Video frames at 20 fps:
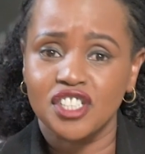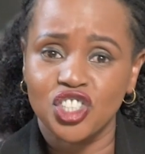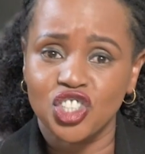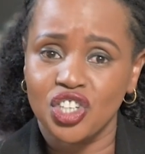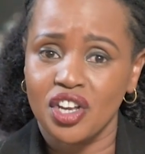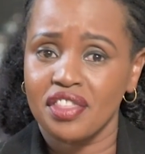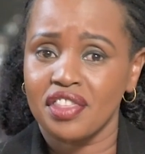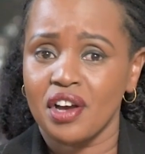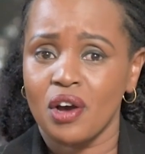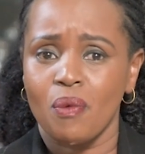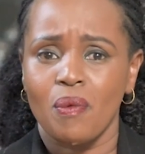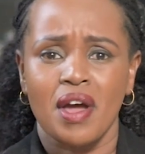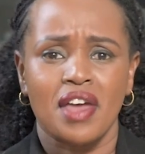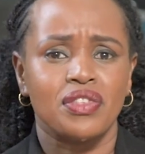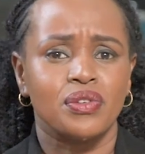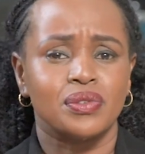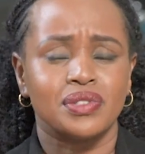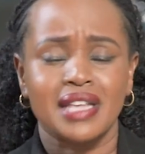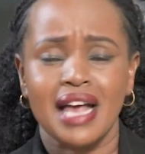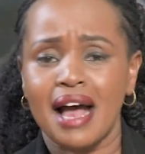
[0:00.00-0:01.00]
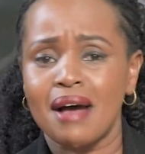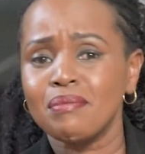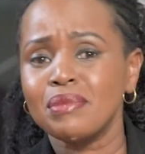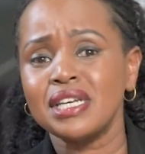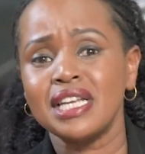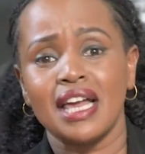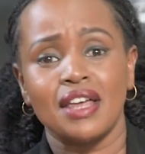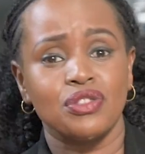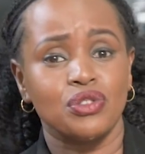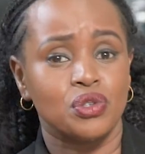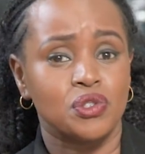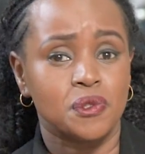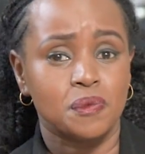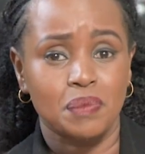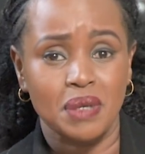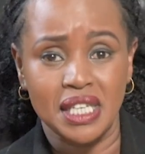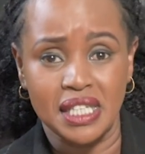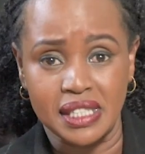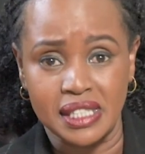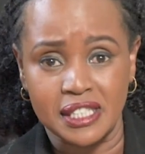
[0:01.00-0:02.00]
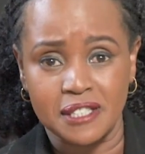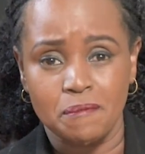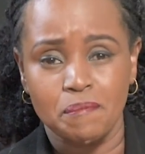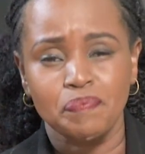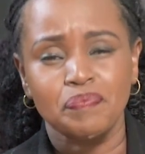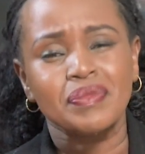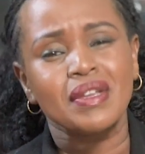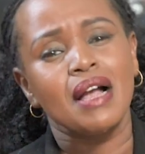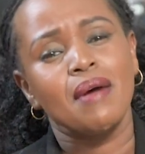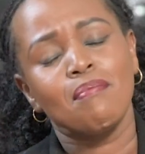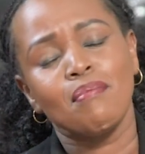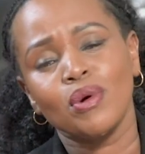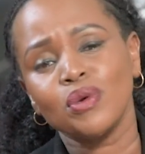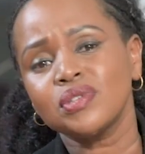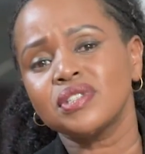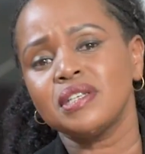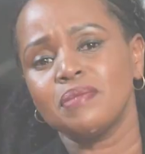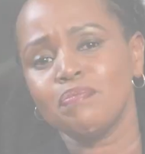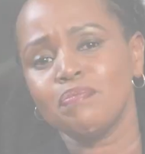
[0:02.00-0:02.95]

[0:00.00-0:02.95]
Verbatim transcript: each other, where there's harmony and there's peace. Most